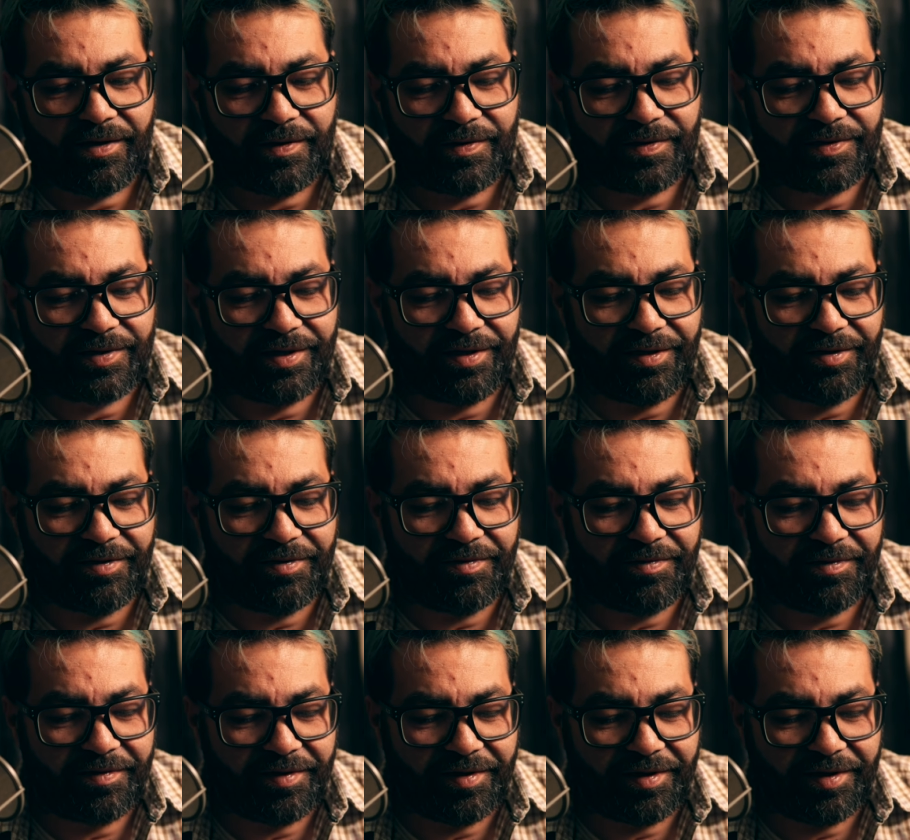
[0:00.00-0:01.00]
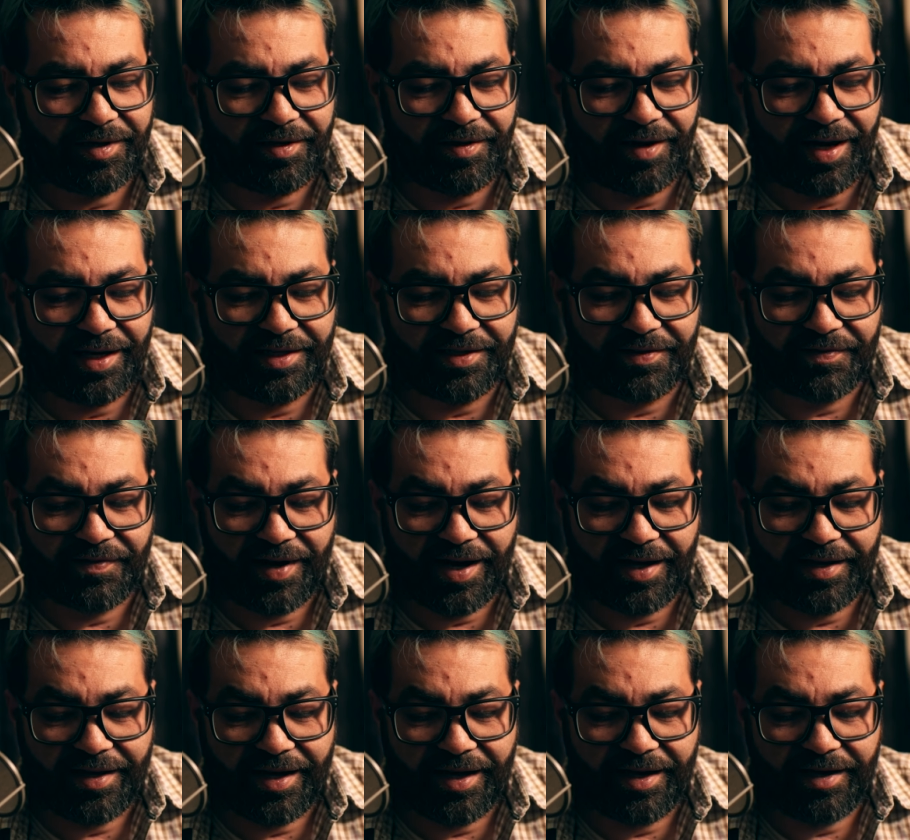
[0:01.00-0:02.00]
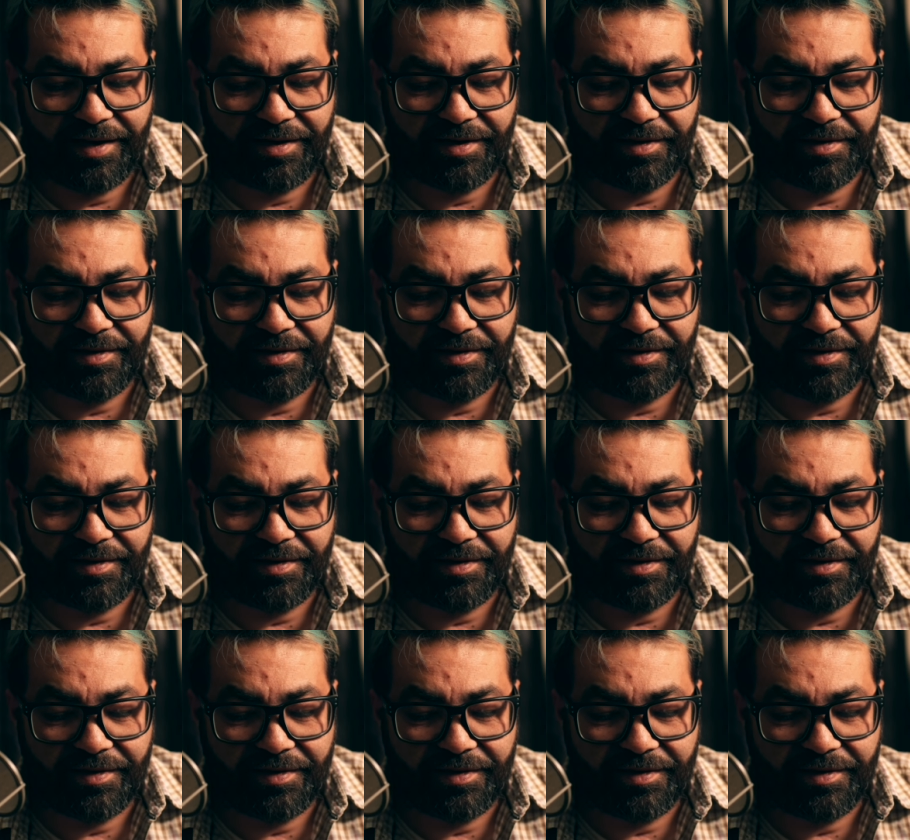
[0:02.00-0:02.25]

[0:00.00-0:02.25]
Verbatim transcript: So, you know, I just find that